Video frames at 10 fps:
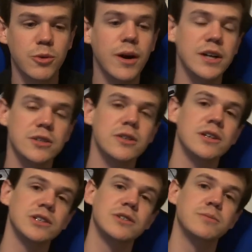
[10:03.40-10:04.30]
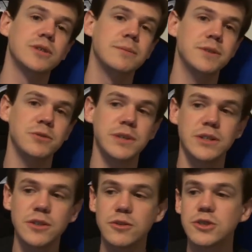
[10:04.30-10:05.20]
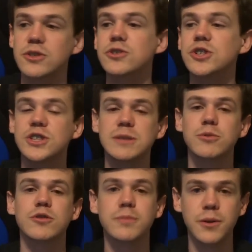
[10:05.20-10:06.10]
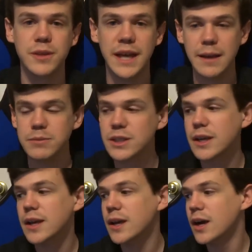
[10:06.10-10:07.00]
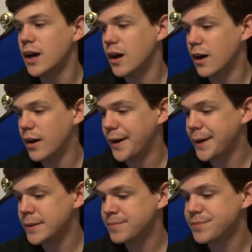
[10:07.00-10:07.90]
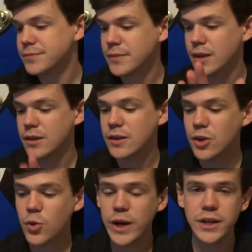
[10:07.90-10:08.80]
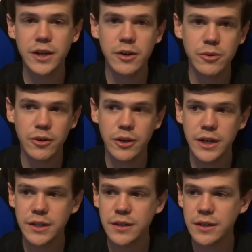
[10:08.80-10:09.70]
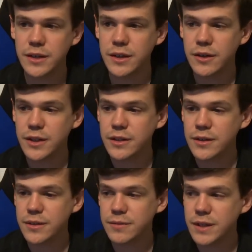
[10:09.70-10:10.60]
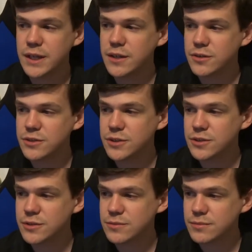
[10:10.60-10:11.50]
Watch Dogs to put up this week too, so you should see more of both games. Um, quick note on uh, on the, the videos,